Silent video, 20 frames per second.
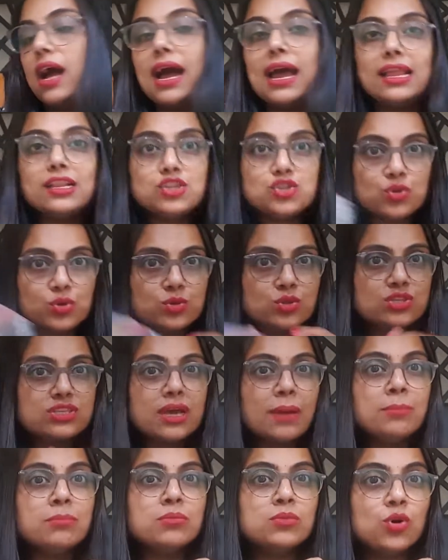I'll show you
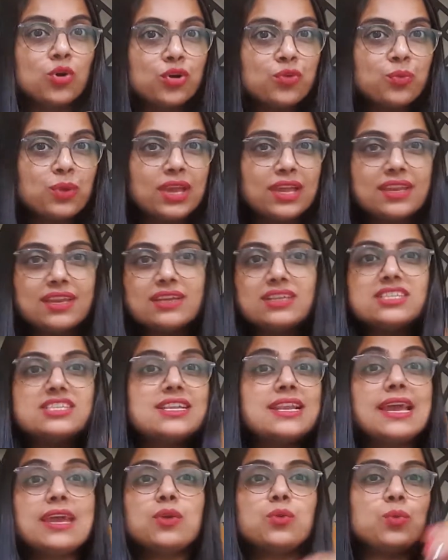some more variants,
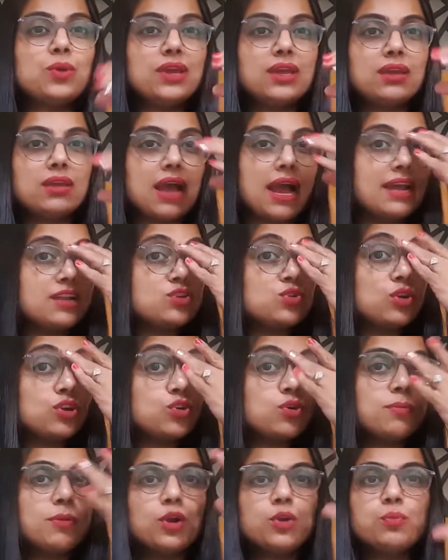like I told
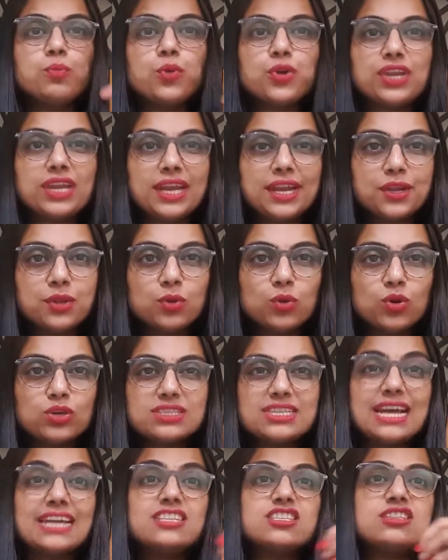you about potatoes.
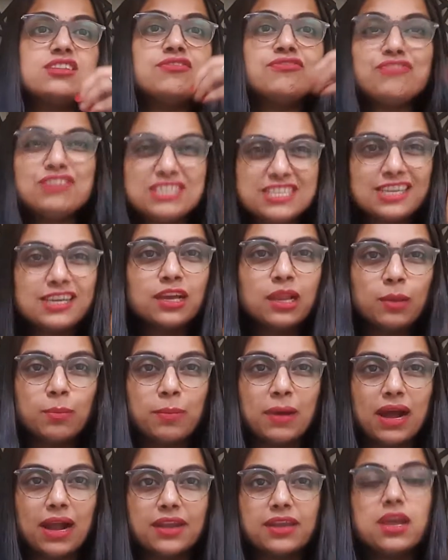That's the physical
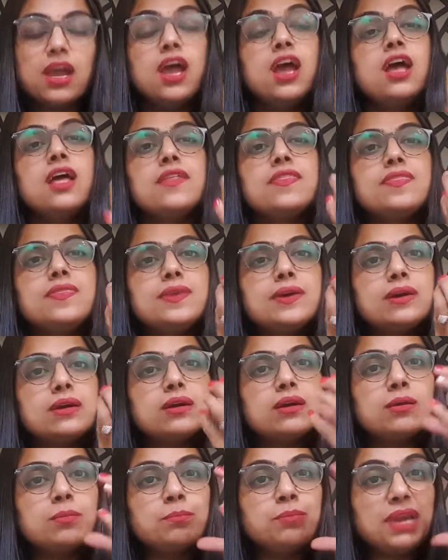part.
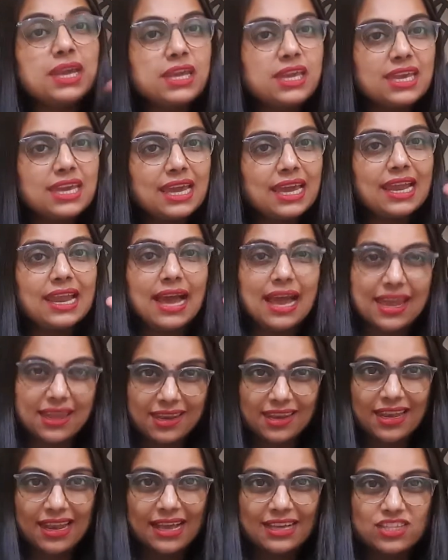The big kela
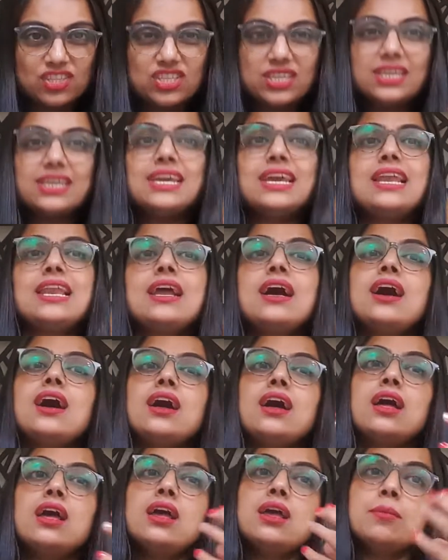and elaichi
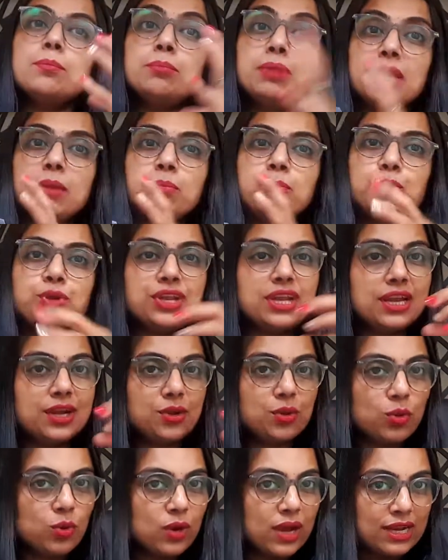kela, big
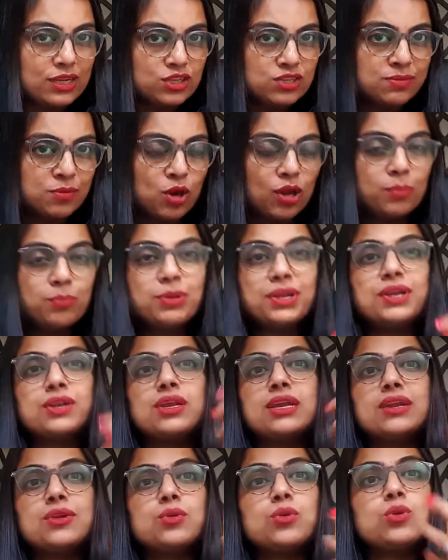potato and small
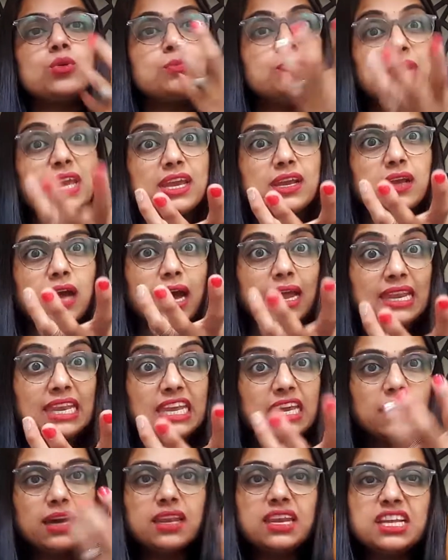potato, big
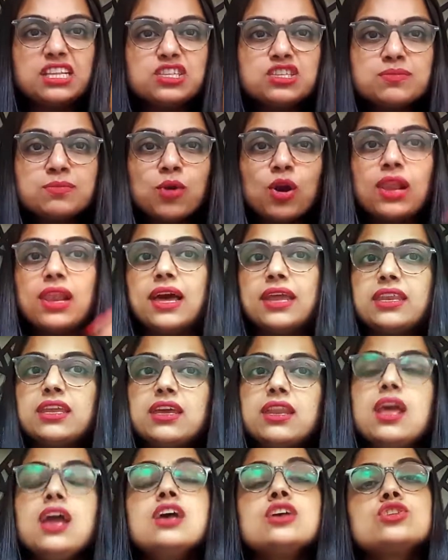onion and small
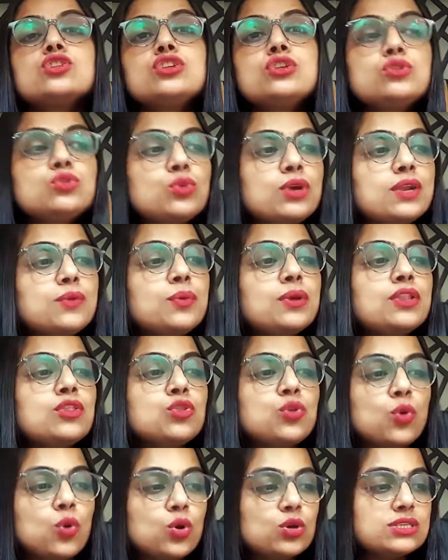onion. So you do it with
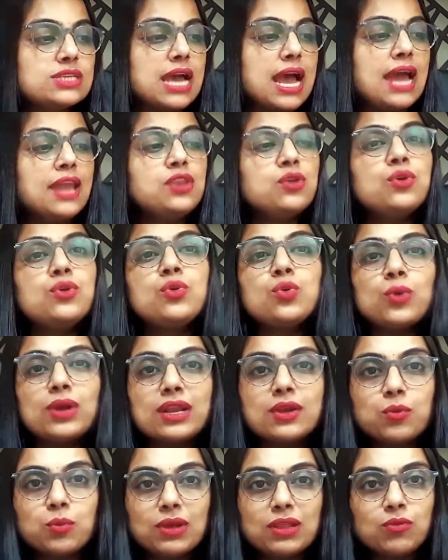those, and you do
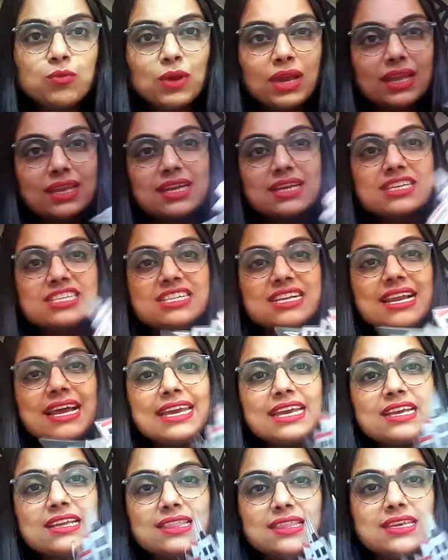it with variants
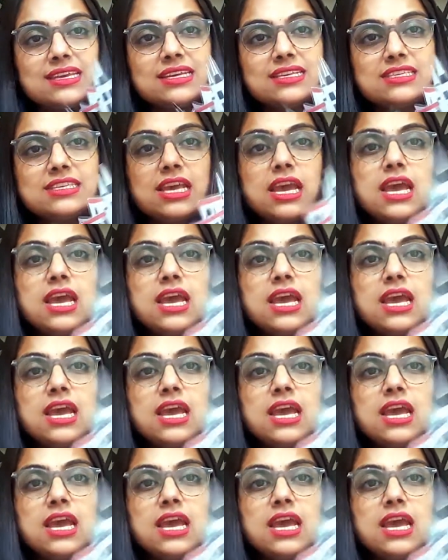like these.